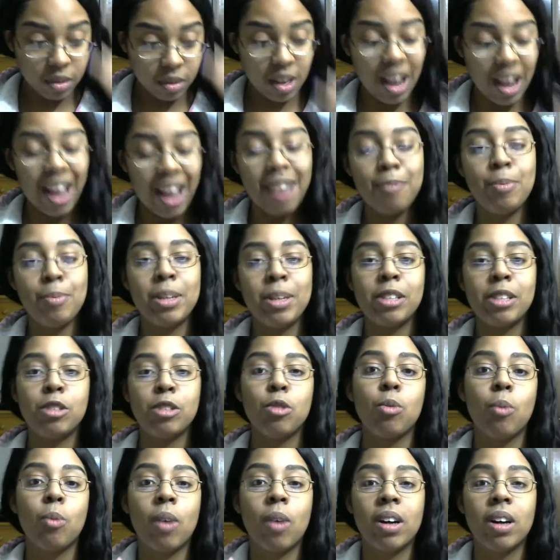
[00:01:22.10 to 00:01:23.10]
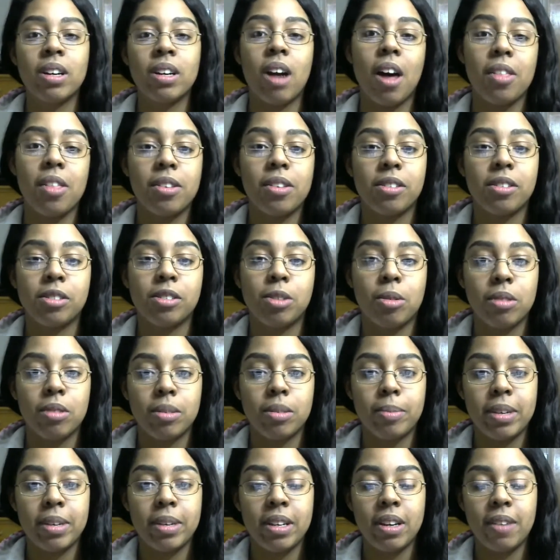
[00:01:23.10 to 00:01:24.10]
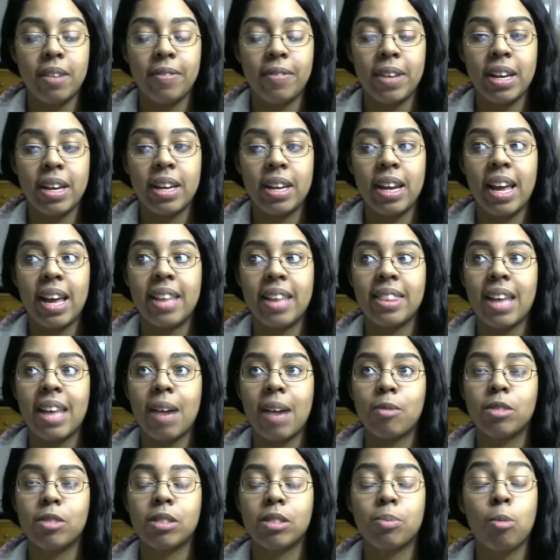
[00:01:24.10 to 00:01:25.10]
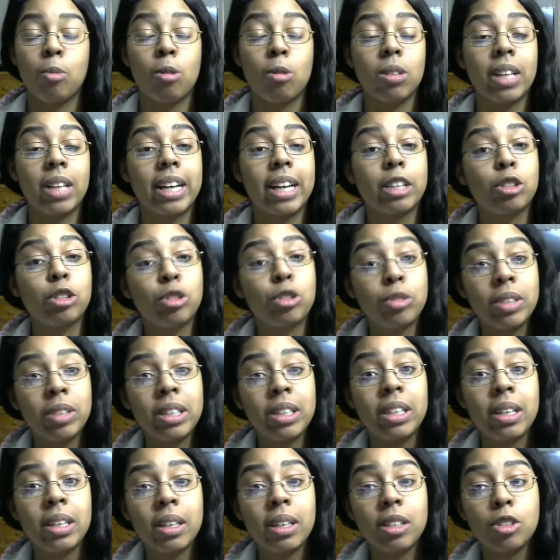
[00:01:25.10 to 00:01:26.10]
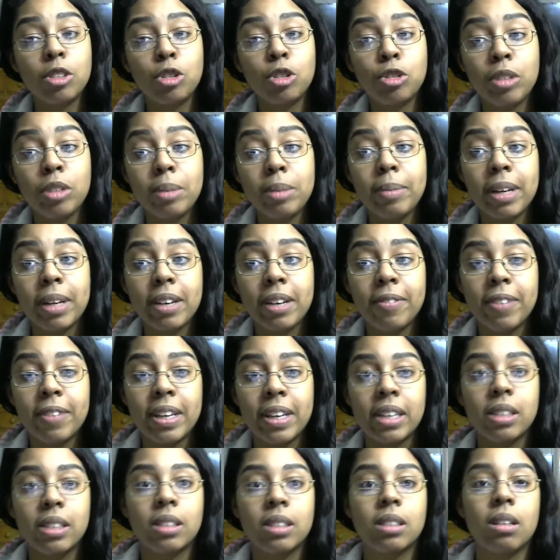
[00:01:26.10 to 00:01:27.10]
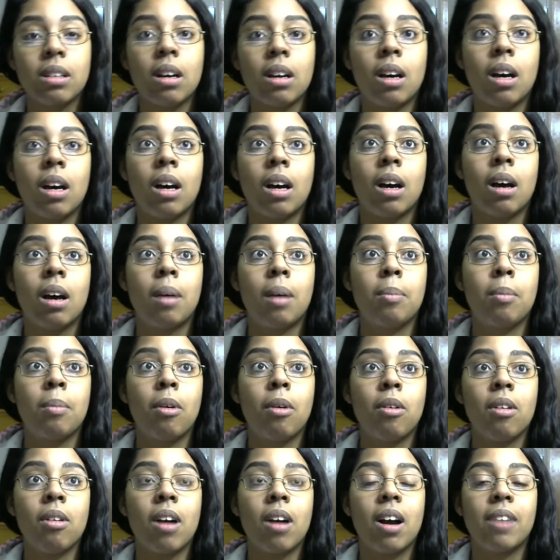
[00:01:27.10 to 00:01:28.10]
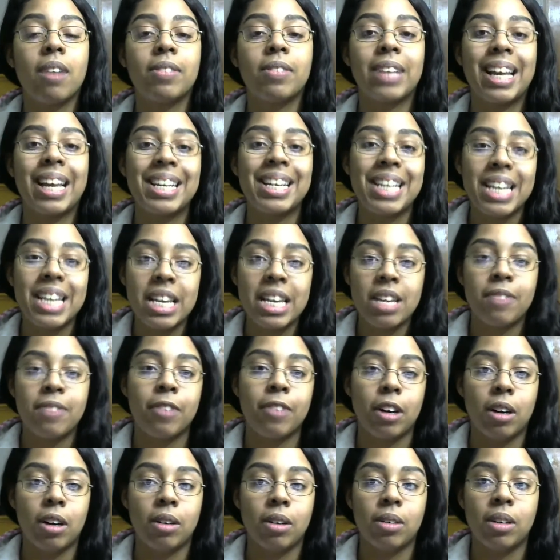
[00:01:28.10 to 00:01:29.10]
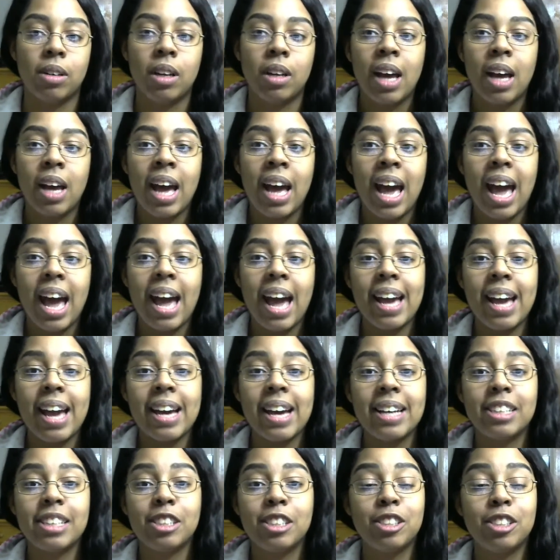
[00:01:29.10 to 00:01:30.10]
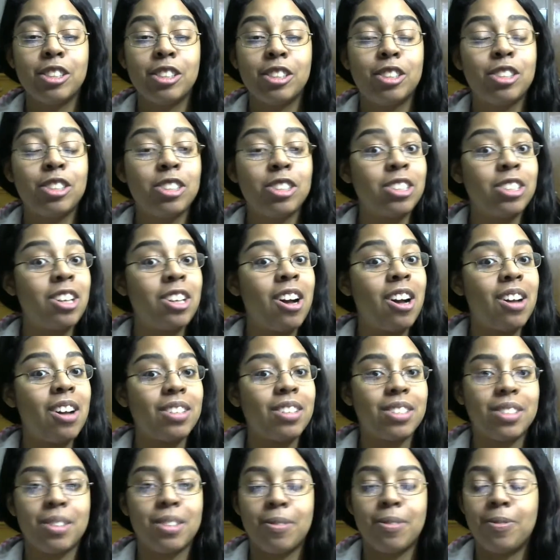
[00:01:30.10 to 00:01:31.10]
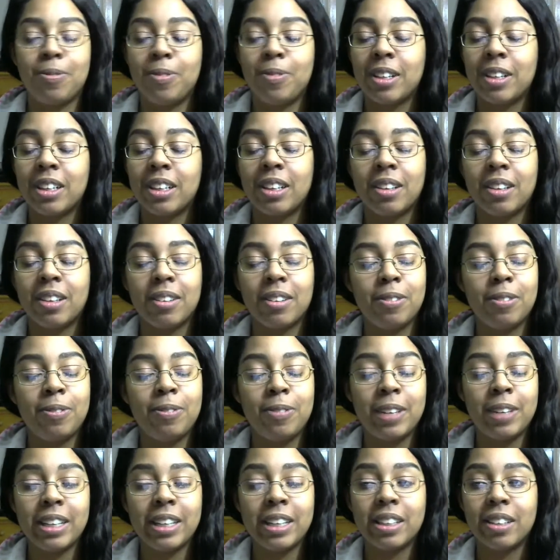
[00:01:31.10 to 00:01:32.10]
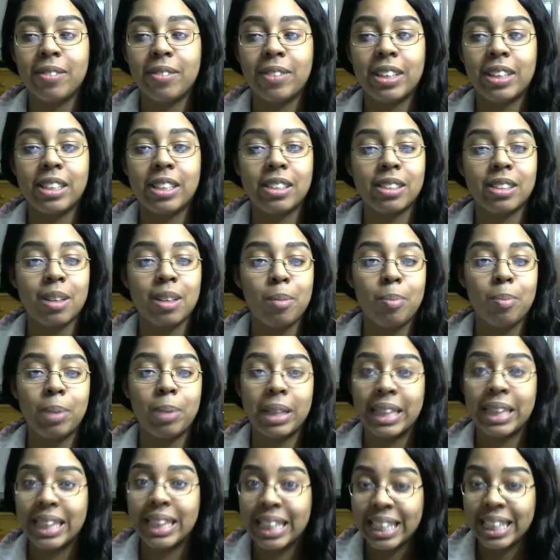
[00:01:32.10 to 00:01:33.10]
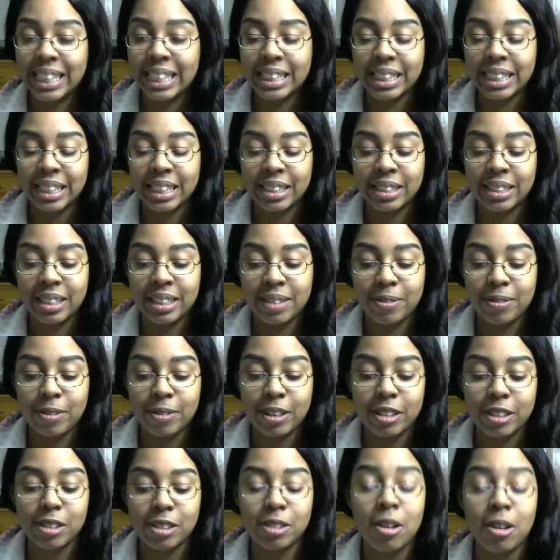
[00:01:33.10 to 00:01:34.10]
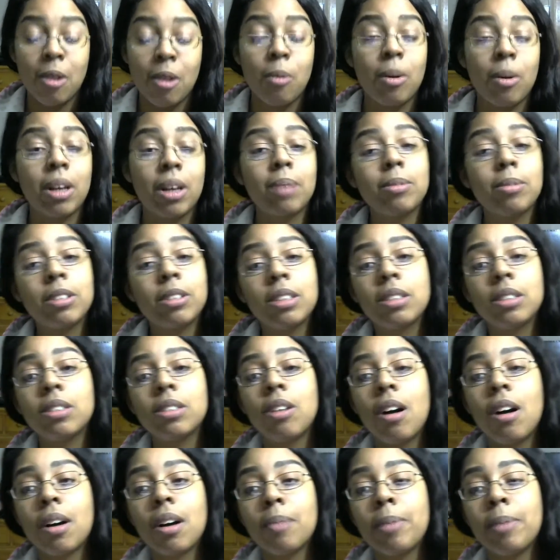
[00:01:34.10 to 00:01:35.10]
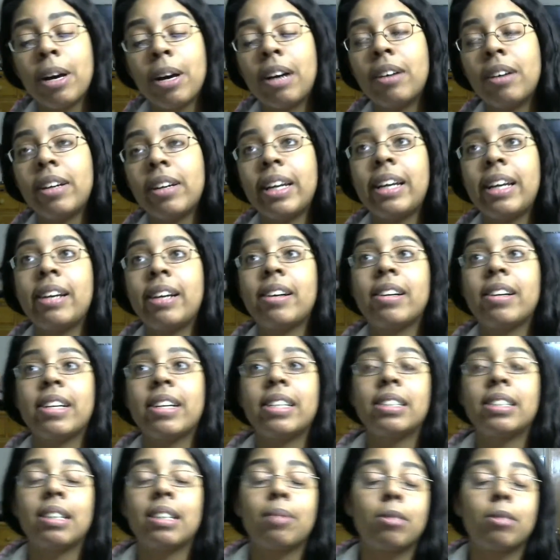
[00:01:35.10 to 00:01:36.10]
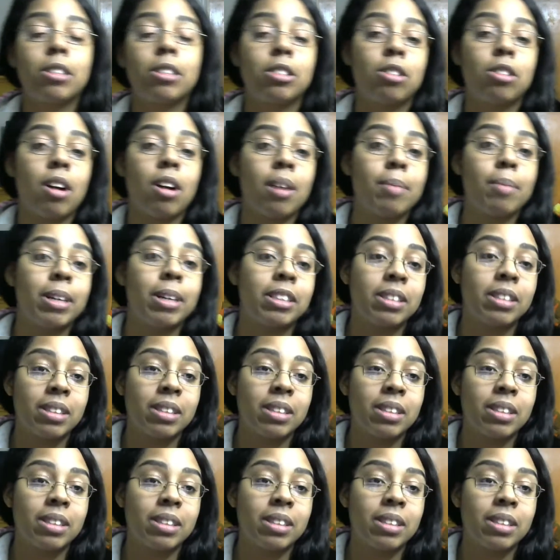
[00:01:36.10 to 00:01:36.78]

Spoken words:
I've been to one other tournament event, and that was more like a streaming event, more of like Evo. And just the feel of it is completely different. So what I'm going to talk about here is I'm going to talk about